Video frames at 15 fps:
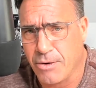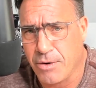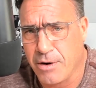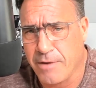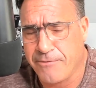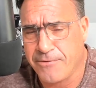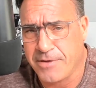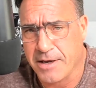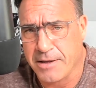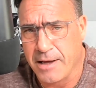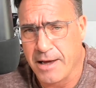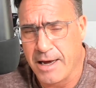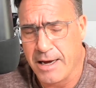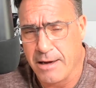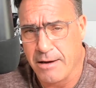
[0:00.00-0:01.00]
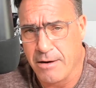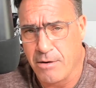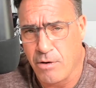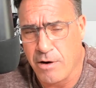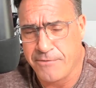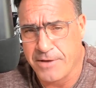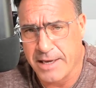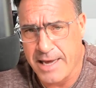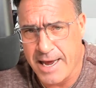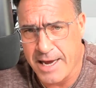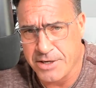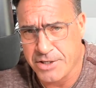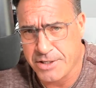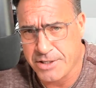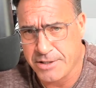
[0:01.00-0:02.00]
off the
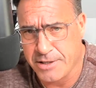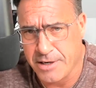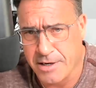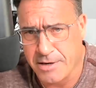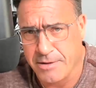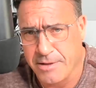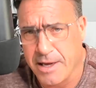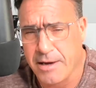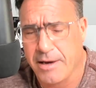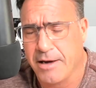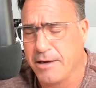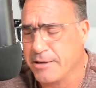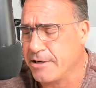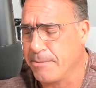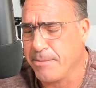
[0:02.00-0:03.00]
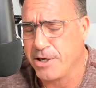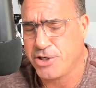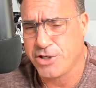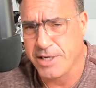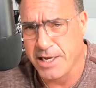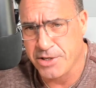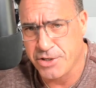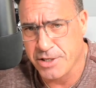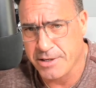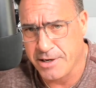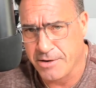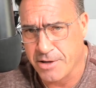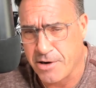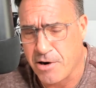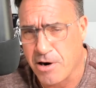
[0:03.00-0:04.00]
gas and combustion engine, you
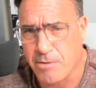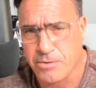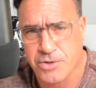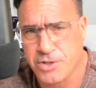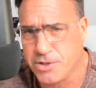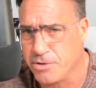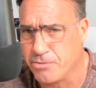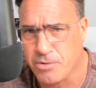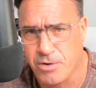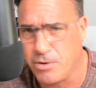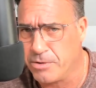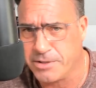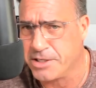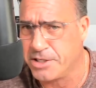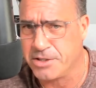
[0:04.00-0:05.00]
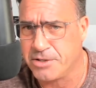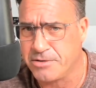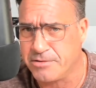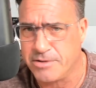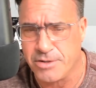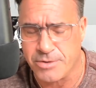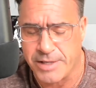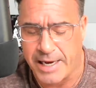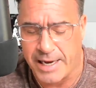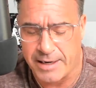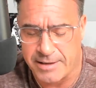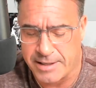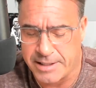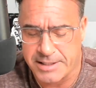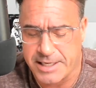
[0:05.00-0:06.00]
know, the car will still roll. It doesn't do that
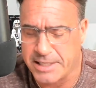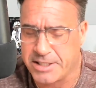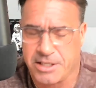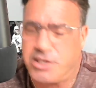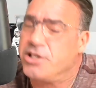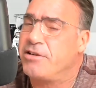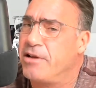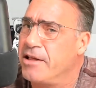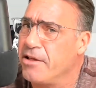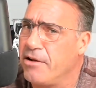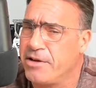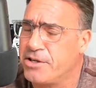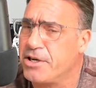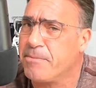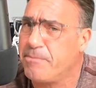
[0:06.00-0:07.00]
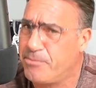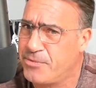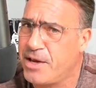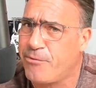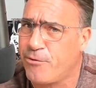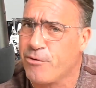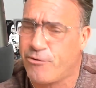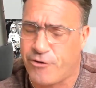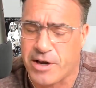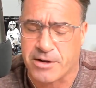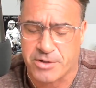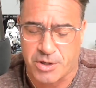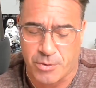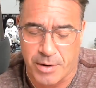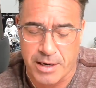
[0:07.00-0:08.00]
in a Tesla. Just a little, it's a different
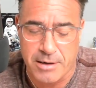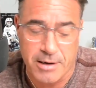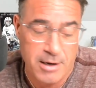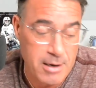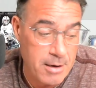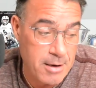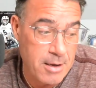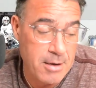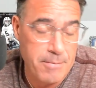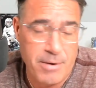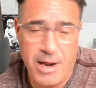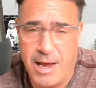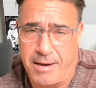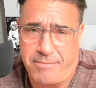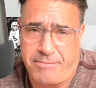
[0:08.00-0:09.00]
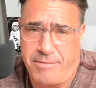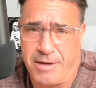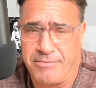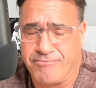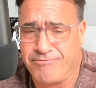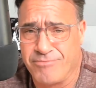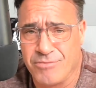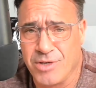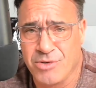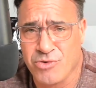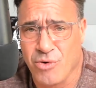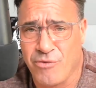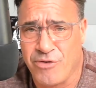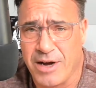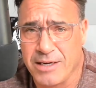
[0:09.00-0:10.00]
feel to it, but hey, it
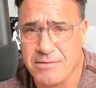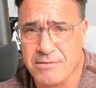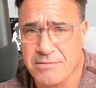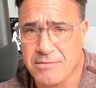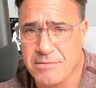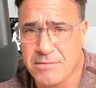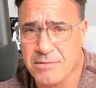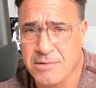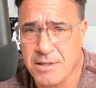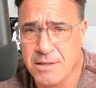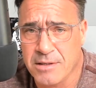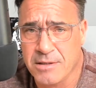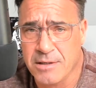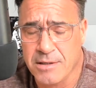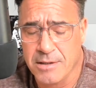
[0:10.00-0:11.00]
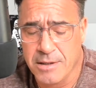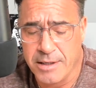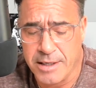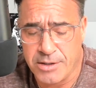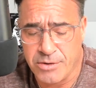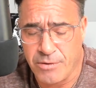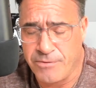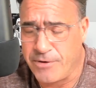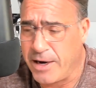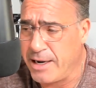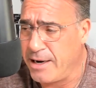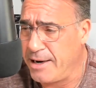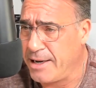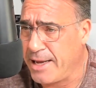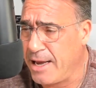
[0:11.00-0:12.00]
drove fine. It drove
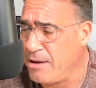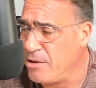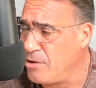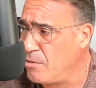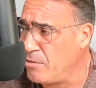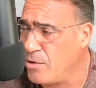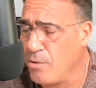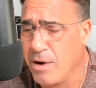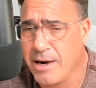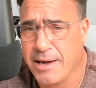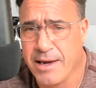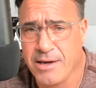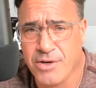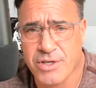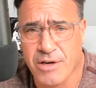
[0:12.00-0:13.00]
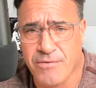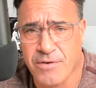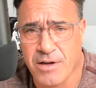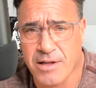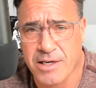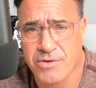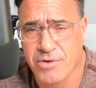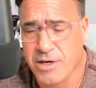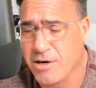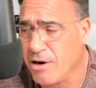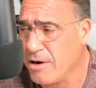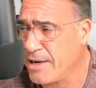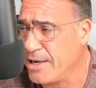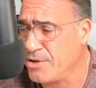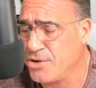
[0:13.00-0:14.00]
fine. And again, you want to get yourself an electric
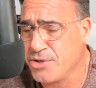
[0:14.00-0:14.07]
car, get